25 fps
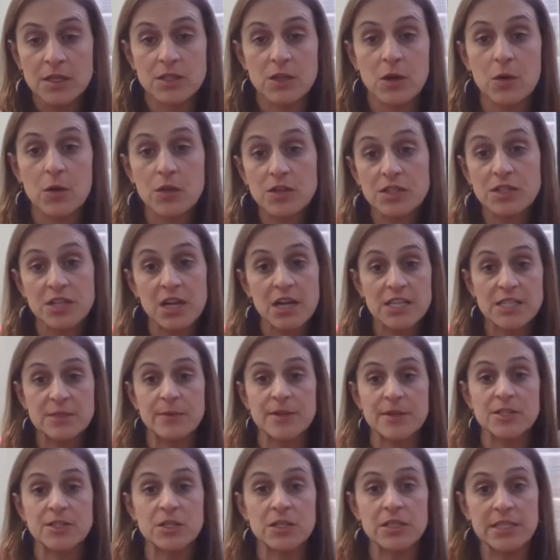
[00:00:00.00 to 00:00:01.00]
So there's not
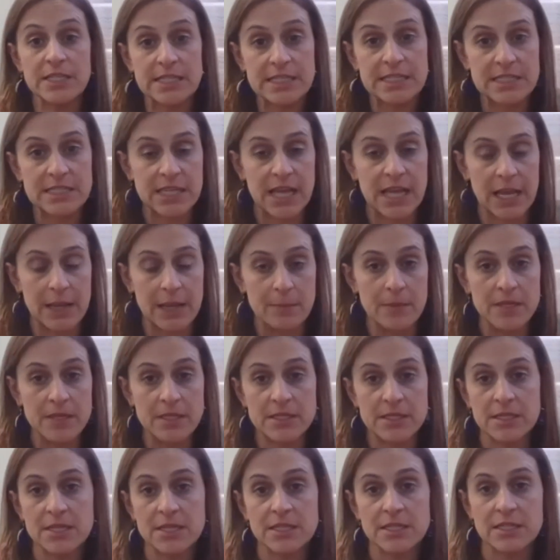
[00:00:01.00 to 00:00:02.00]
special
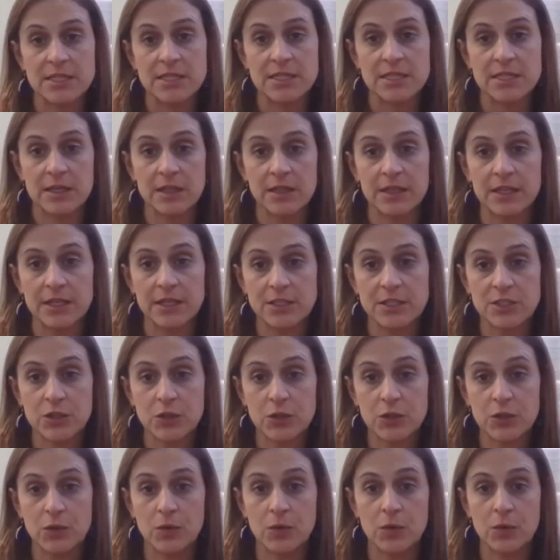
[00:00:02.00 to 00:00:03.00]
assignments necessarily
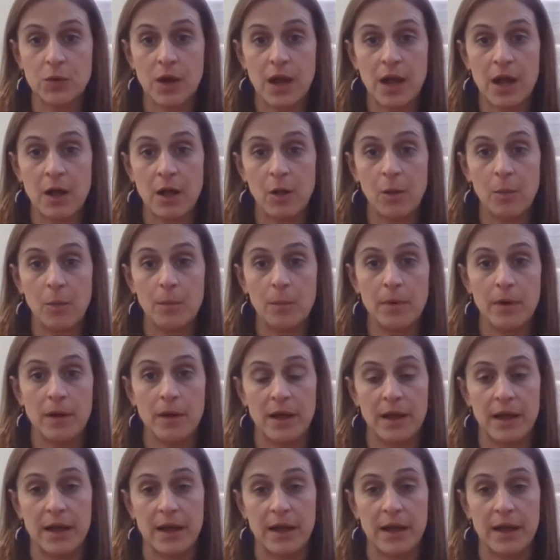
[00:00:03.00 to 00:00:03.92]
to help